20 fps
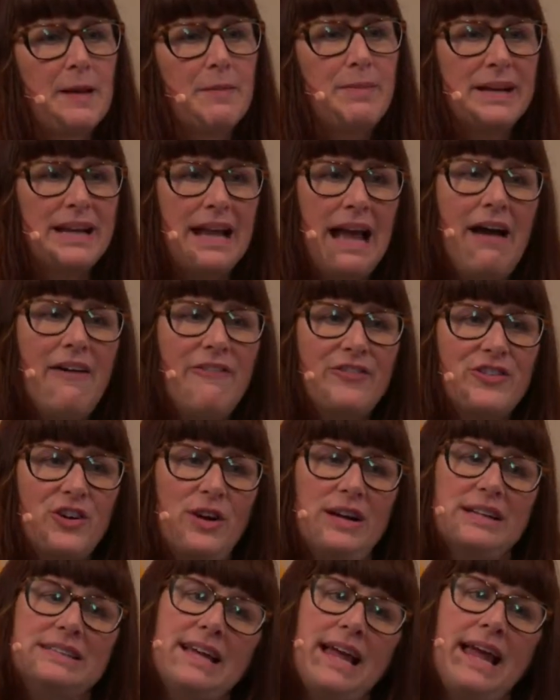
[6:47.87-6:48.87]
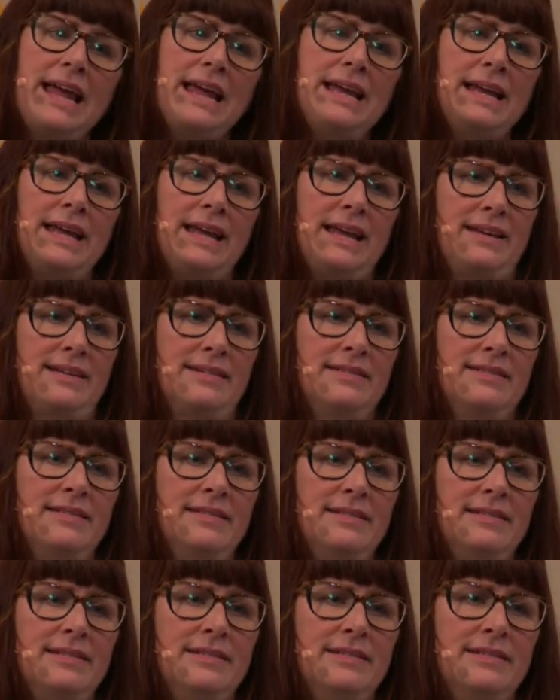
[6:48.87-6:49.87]
But after attaining
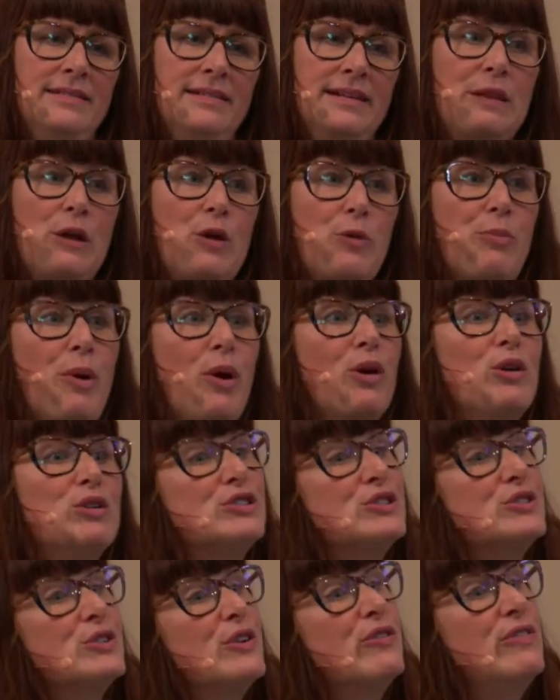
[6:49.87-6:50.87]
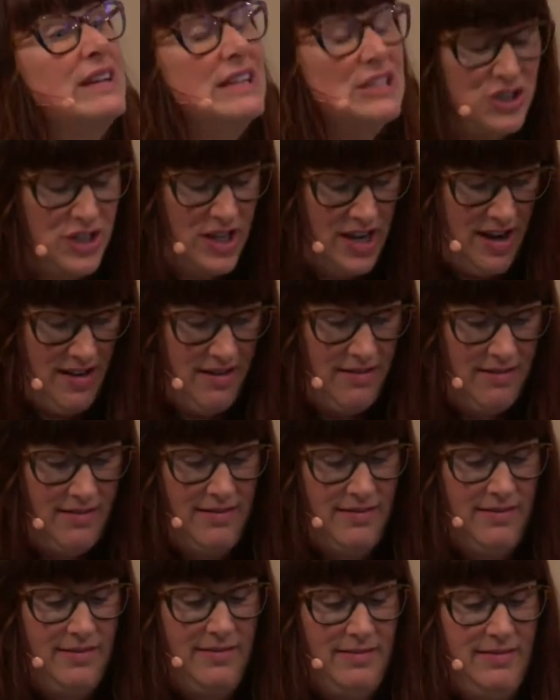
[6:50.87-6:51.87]
their personal vision,
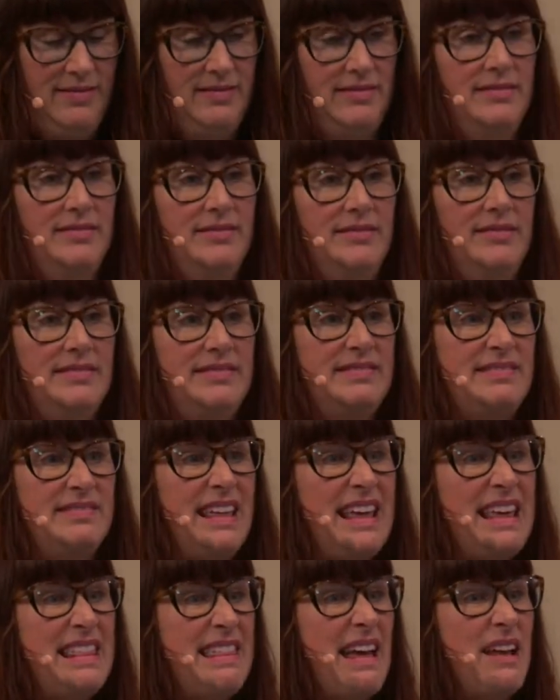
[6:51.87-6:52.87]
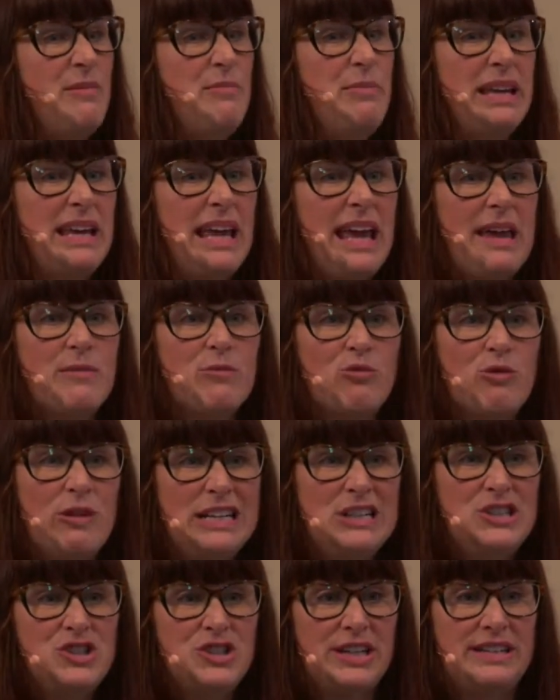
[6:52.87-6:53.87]
they then became
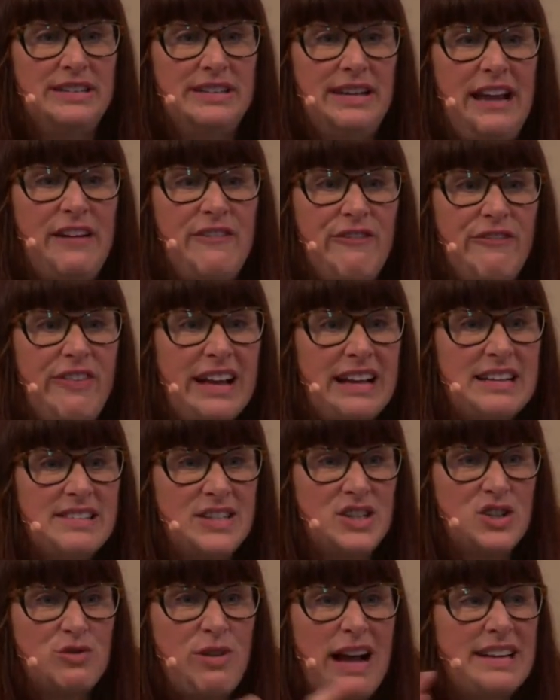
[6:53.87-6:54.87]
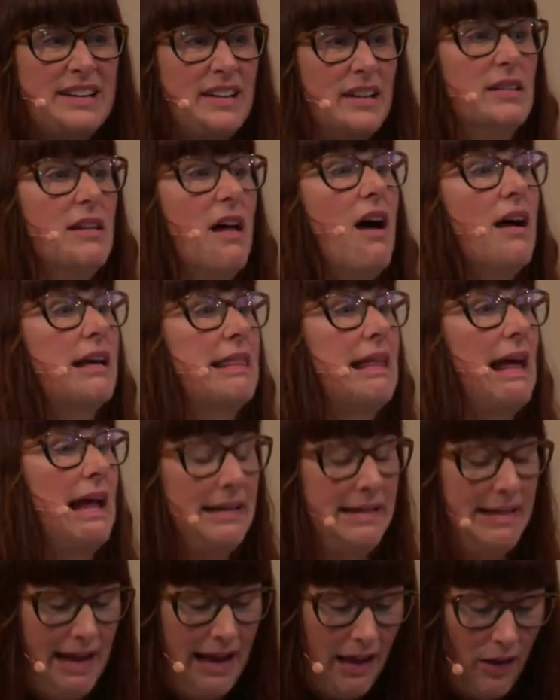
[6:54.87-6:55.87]
rigid and fixed and tried to lock
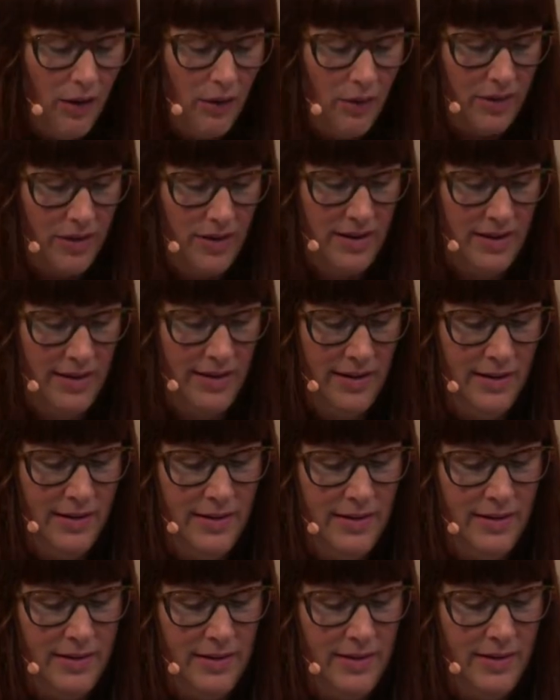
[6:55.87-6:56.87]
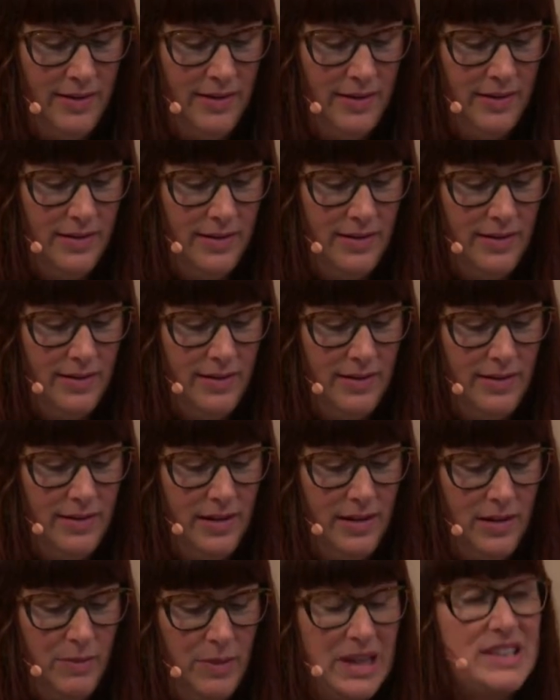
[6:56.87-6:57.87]
that down.
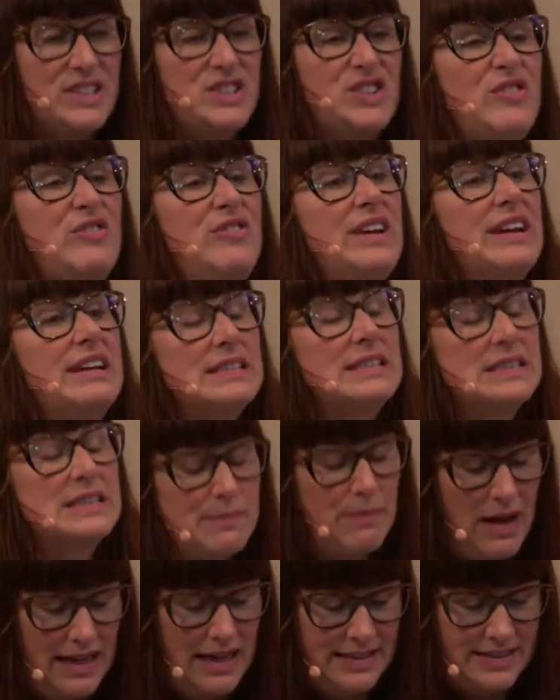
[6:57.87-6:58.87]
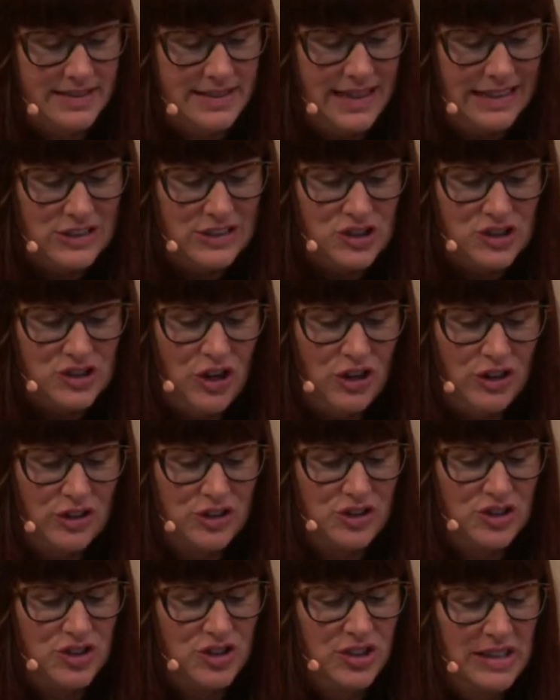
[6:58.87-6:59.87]
Because fixed mindset
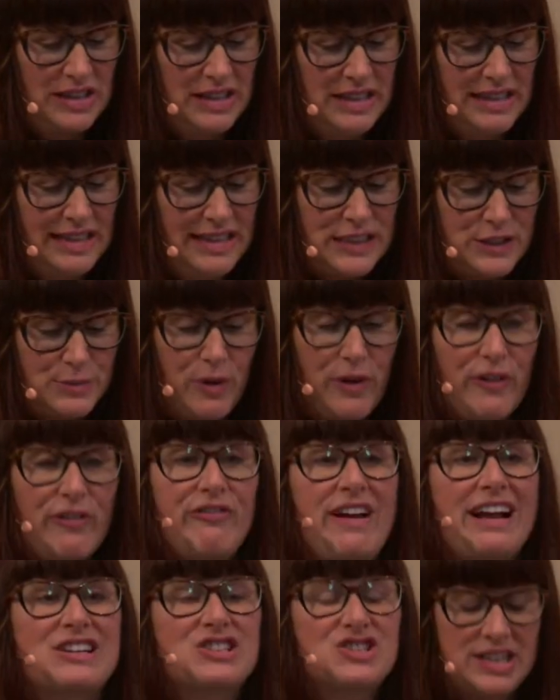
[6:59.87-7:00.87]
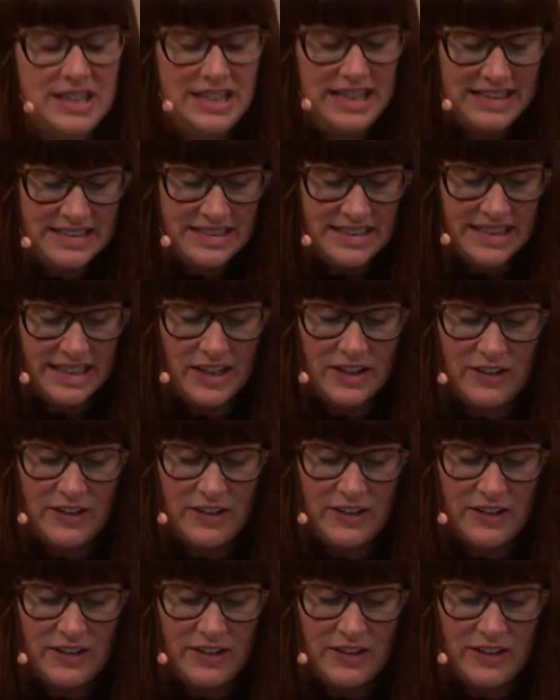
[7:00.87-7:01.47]
church is perfectionistic.